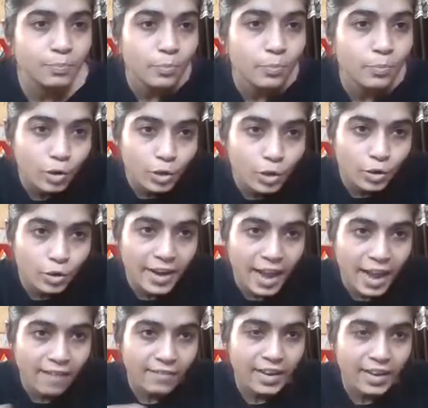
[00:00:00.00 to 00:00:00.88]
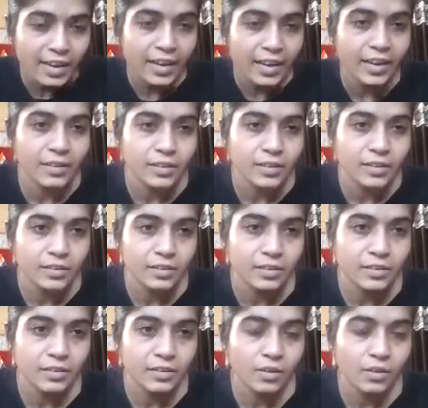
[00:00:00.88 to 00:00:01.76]
Pull your navel in.
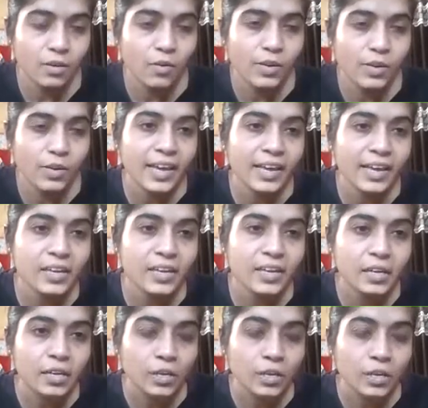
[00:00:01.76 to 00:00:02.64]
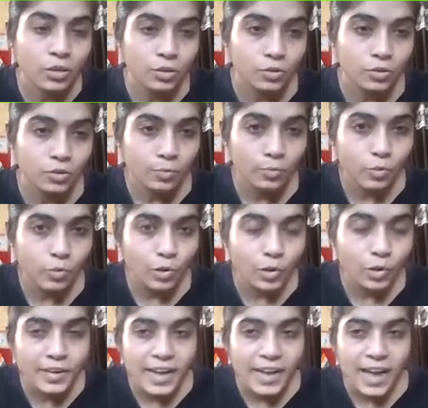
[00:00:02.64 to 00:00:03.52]
Okay. So pull
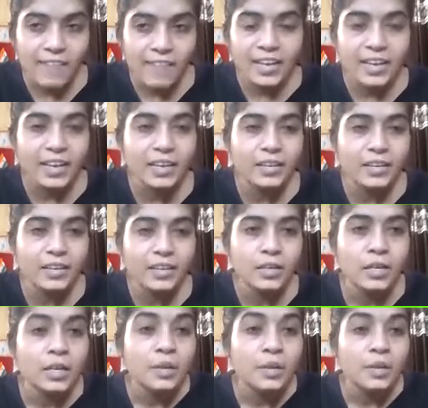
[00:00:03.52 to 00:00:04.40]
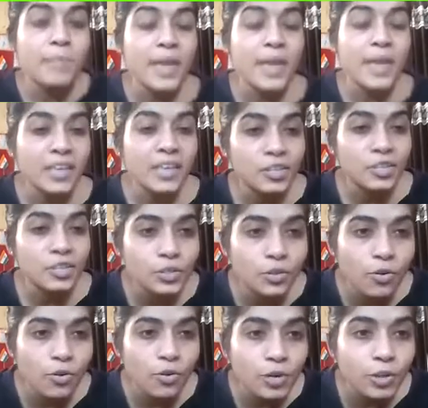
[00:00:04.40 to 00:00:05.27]
your navel in, making
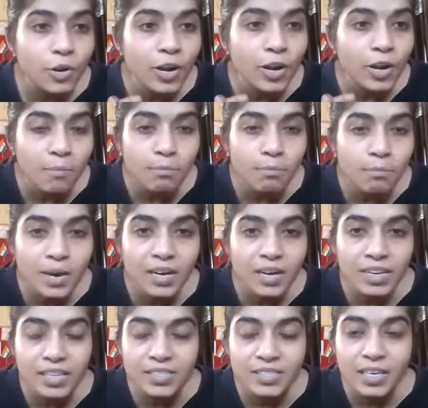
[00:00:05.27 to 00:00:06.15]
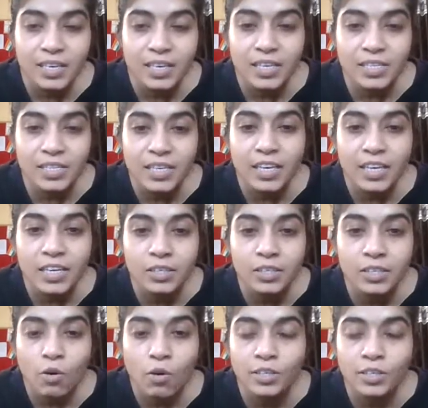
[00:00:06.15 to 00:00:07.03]
sure your lumbar region is
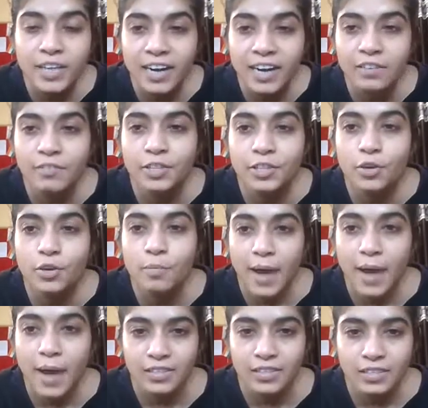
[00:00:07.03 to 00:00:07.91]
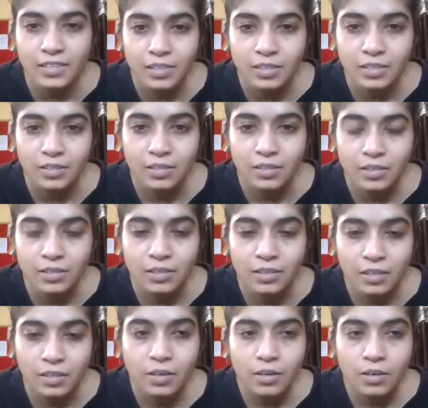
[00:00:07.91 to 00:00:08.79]
in contact with your mat.
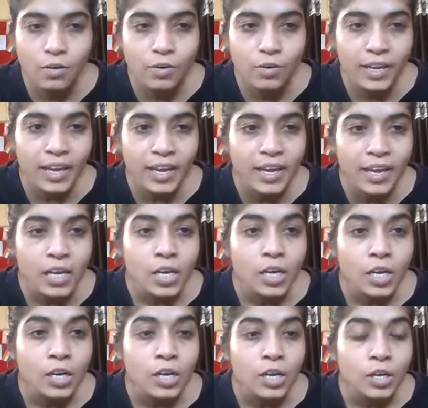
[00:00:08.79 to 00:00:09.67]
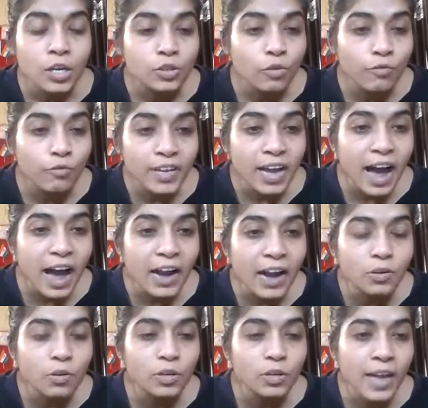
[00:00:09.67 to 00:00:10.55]
Okay. So we
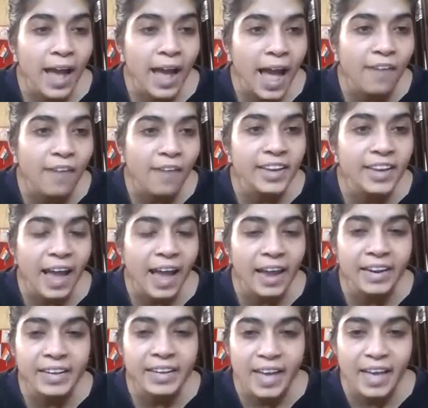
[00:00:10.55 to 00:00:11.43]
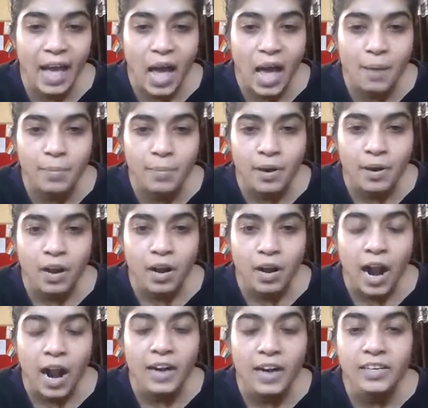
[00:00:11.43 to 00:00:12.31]
are not having any gap
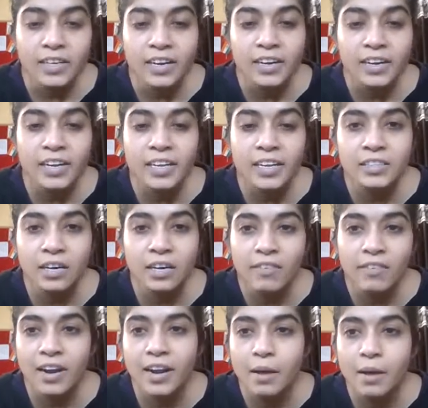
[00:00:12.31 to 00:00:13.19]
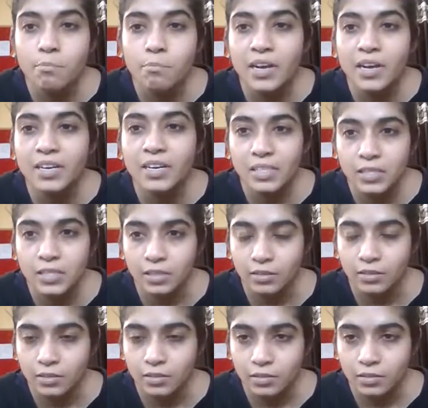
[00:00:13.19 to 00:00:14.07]
underneath our lumbar
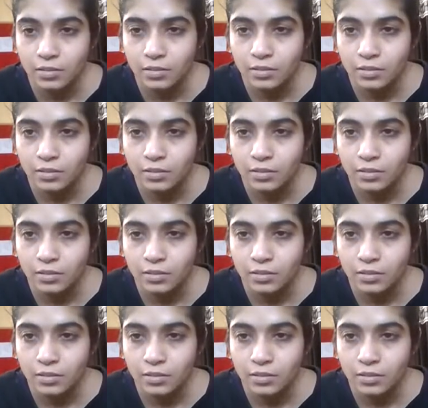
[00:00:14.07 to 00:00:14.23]
region.